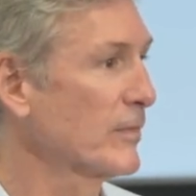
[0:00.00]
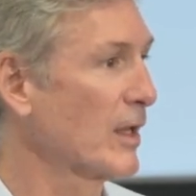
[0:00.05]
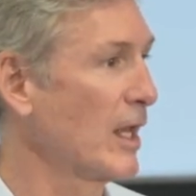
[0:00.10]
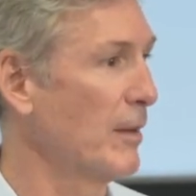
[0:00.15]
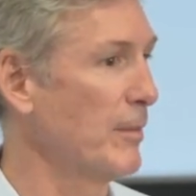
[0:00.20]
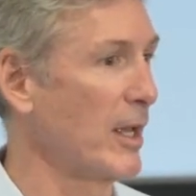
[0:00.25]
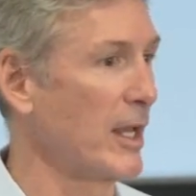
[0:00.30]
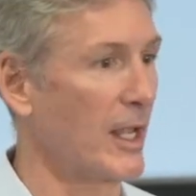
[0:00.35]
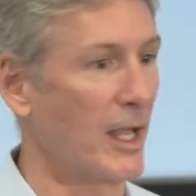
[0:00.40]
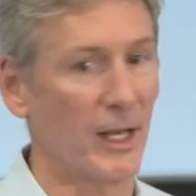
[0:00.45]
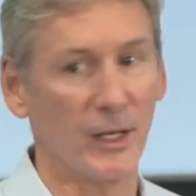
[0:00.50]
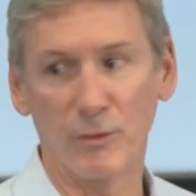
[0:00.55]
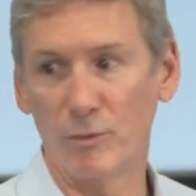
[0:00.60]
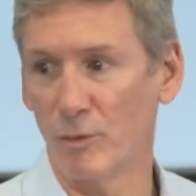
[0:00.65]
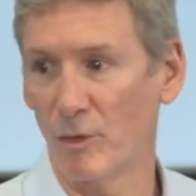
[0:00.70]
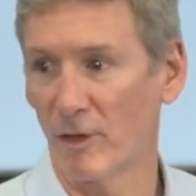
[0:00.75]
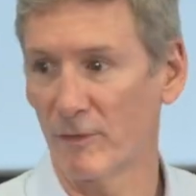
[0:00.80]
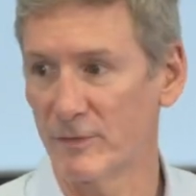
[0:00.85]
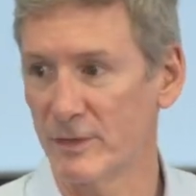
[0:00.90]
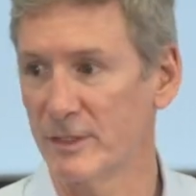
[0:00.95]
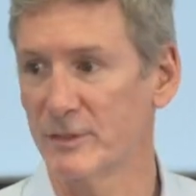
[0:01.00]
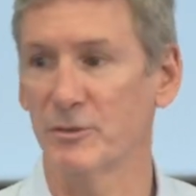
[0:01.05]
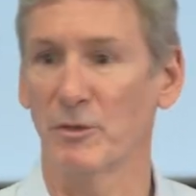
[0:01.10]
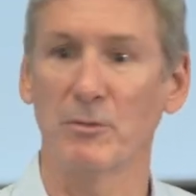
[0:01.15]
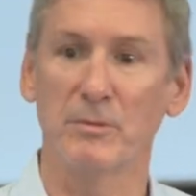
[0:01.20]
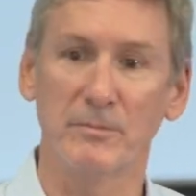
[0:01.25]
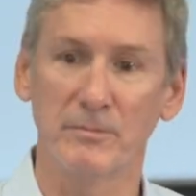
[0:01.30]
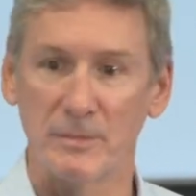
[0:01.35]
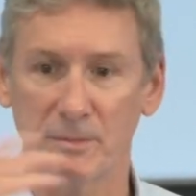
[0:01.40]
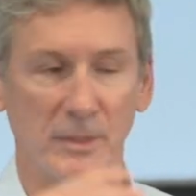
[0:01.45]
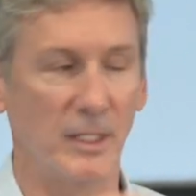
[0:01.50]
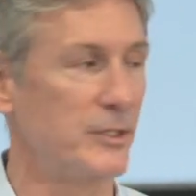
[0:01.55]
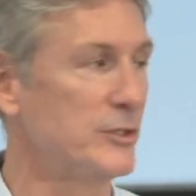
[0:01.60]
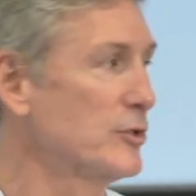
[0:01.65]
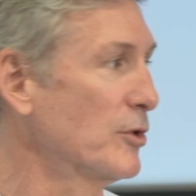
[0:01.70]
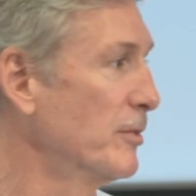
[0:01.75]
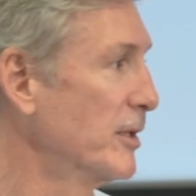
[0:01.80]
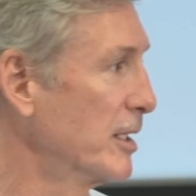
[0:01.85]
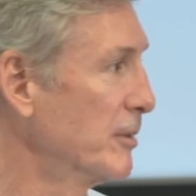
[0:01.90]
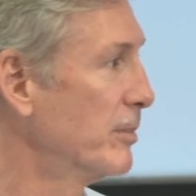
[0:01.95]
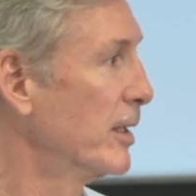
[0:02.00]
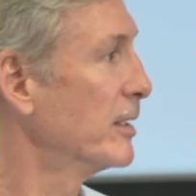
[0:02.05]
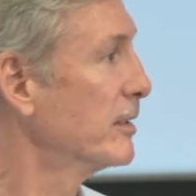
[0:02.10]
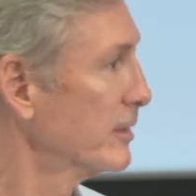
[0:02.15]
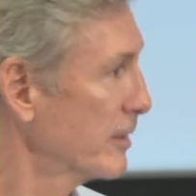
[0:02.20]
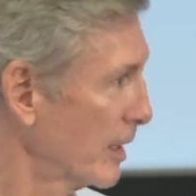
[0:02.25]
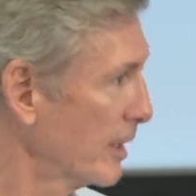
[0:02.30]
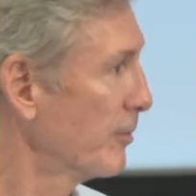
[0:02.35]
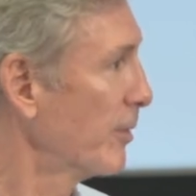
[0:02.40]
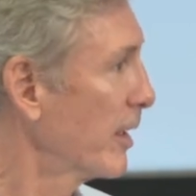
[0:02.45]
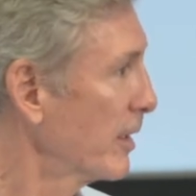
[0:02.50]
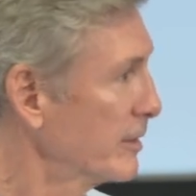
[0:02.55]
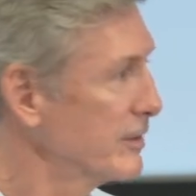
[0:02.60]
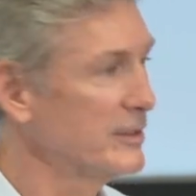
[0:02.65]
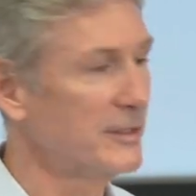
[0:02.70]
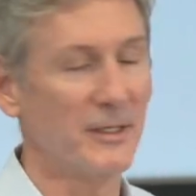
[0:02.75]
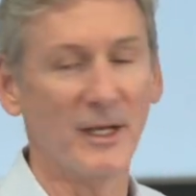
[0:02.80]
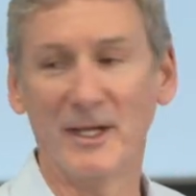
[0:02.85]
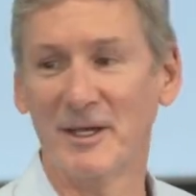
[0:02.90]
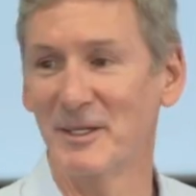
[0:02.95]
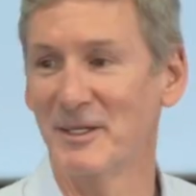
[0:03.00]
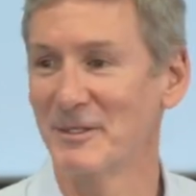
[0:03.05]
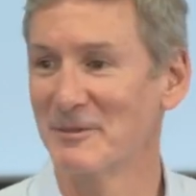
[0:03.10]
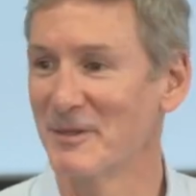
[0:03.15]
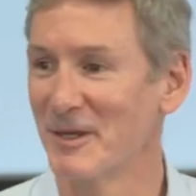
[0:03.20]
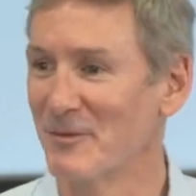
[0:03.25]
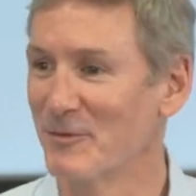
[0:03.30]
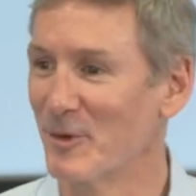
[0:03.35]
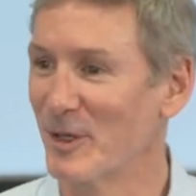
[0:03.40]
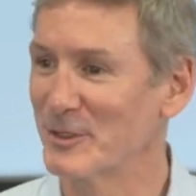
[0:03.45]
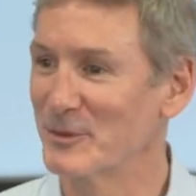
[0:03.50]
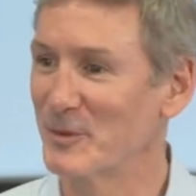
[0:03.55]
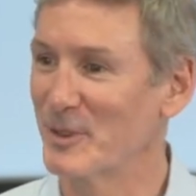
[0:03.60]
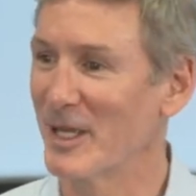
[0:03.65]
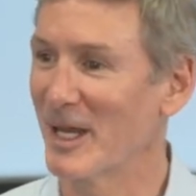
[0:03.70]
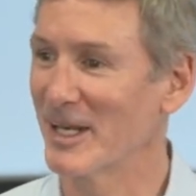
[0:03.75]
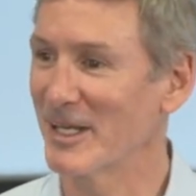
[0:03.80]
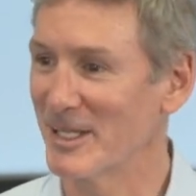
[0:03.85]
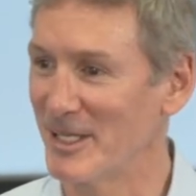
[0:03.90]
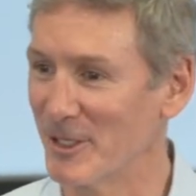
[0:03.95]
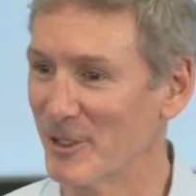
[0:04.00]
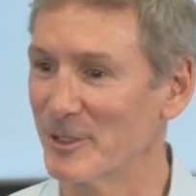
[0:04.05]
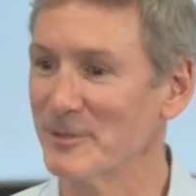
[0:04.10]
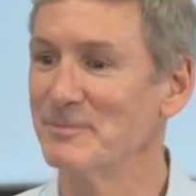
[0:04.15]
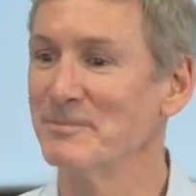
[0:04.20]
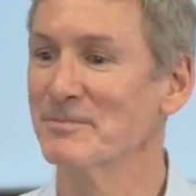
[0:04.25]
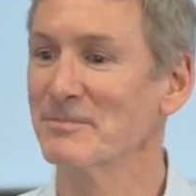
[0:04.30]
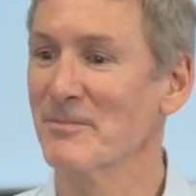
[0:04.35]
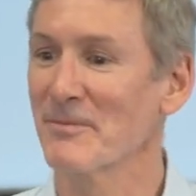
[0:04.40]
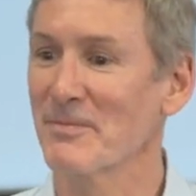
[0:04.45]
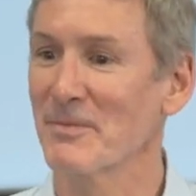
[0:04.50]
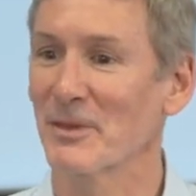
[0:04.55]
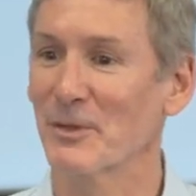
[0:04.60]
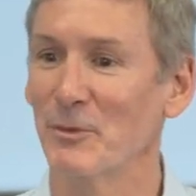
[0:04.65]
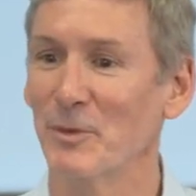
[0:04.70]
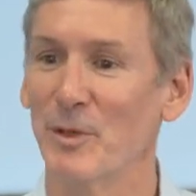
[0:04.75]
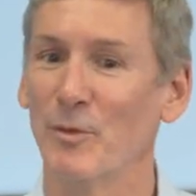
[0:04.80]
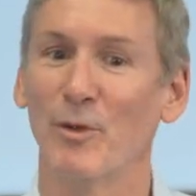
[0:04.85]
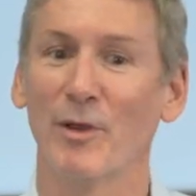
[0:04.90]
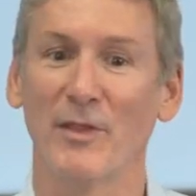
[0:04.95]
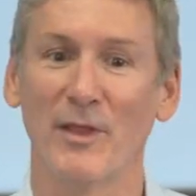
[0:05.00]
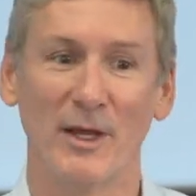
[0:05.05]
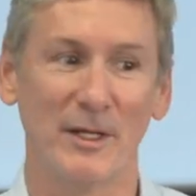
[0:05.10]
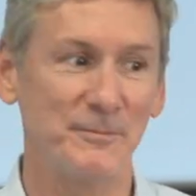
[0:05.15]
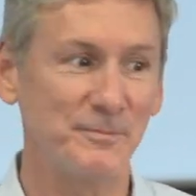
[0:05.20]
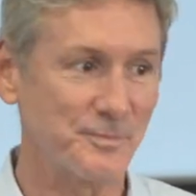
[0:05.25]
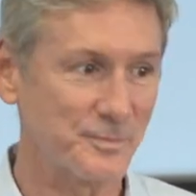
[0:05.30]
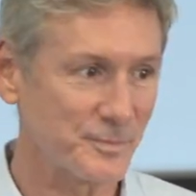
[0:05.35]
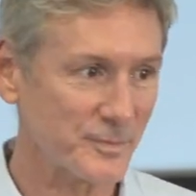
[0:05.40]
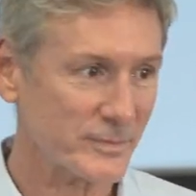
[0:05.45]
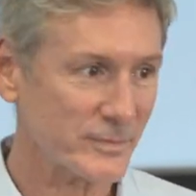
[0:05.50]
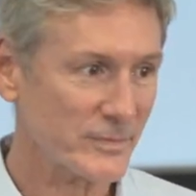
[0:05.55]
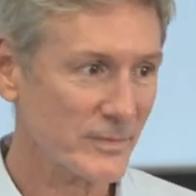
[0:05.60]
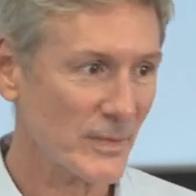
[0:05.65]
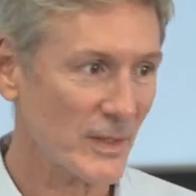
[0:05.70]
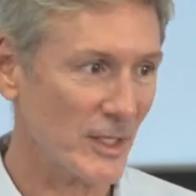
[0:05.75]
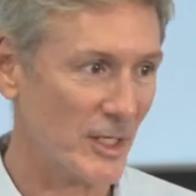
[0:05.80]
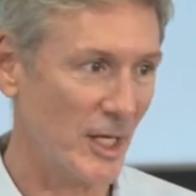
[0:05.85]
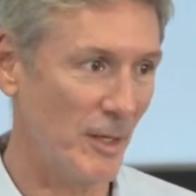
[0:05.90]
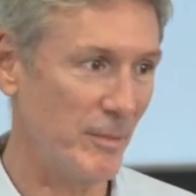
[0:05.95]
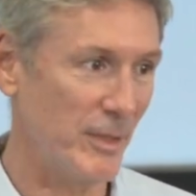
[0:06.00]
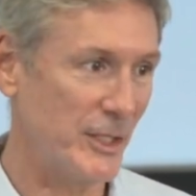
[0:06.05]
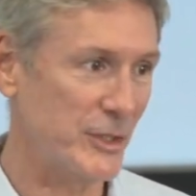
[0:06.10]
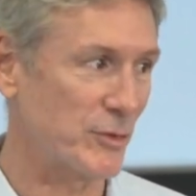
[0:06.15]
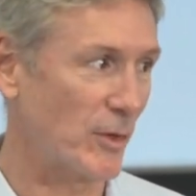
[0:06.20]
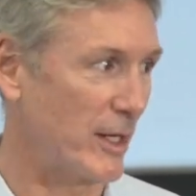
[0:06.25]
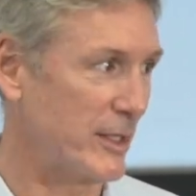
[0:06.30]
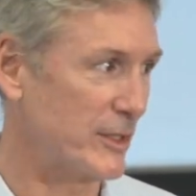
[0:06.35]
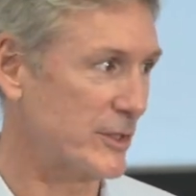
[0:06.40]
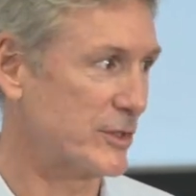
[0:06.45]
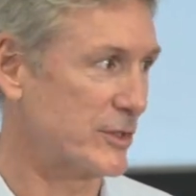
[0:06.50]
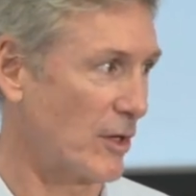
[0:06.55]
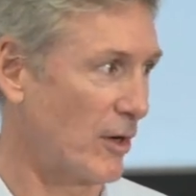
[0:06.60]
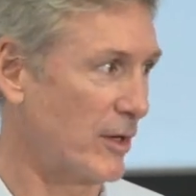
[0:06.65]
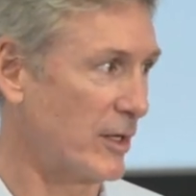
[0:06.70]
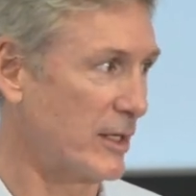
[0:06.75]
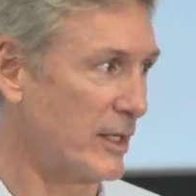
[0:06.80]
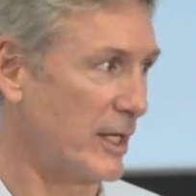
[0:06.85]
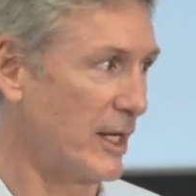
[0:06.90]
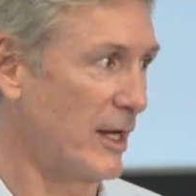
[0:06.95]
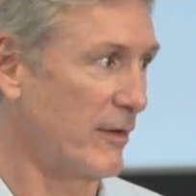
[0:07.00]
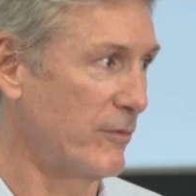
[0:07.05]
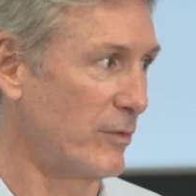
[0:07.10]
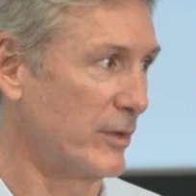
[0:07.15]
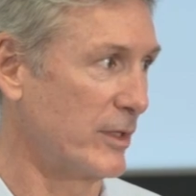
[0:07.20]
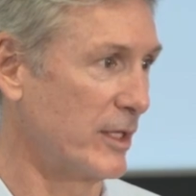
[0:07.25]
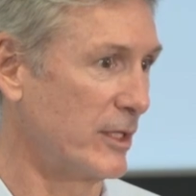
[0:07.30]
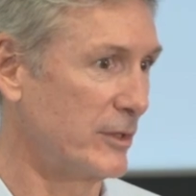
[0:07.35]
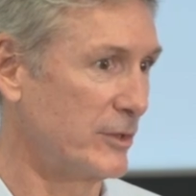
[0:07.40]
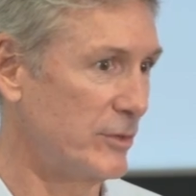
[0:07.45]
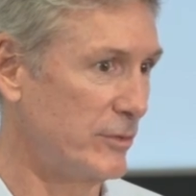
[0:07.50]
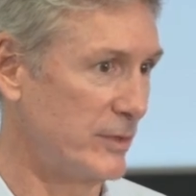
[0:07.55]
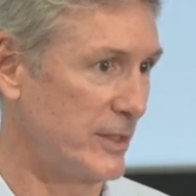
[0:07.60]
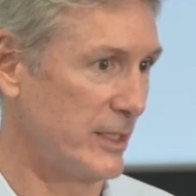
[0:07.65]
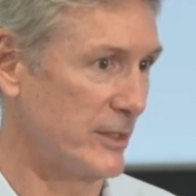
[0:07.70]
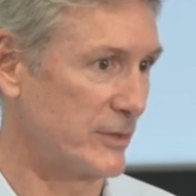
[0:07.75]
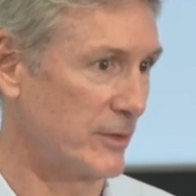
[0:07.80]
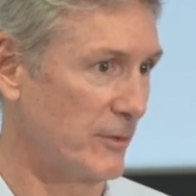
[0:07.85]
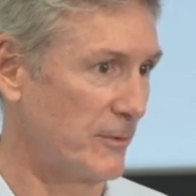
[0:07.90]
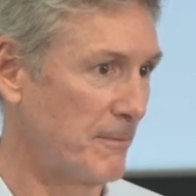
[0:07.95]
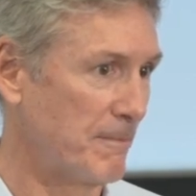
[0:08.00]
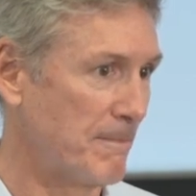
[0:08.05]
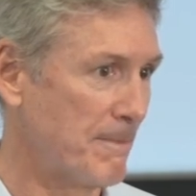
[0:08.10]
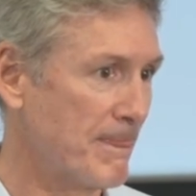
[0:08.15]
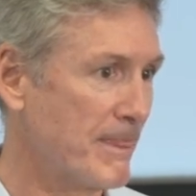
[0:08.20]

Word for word: MAN and Rudolf Diesel in Germany. But anyway, uh, once we got it here, we were the company trying to start, get everyone to do diesel.